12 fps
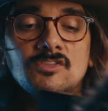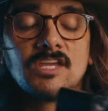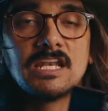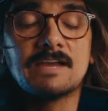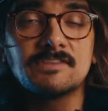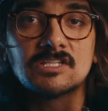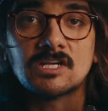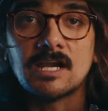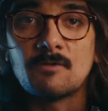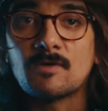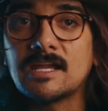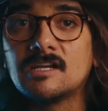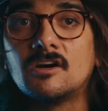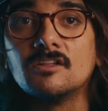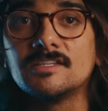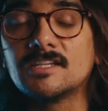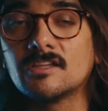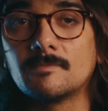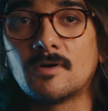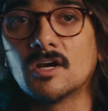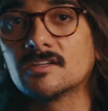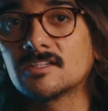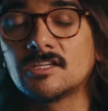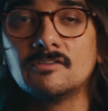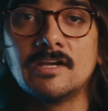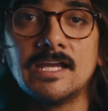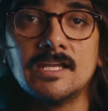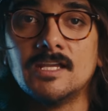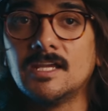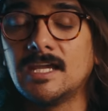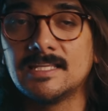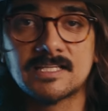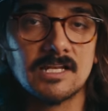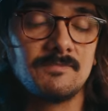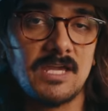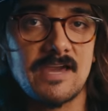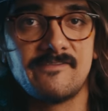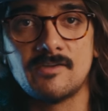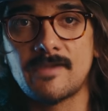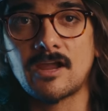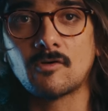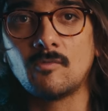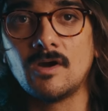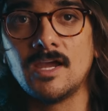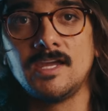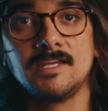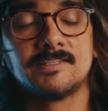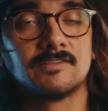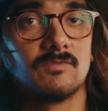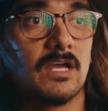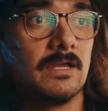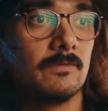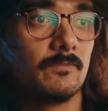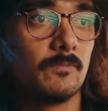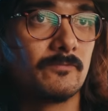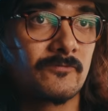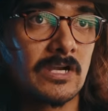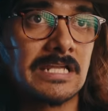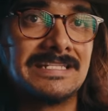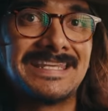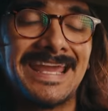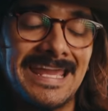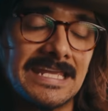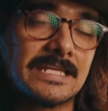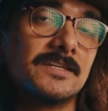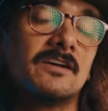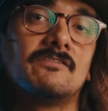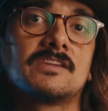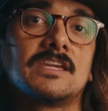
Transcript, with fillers: then have to start rigging all these other parts to it. It's going to be heavy no matter what. It's a freaking tank of a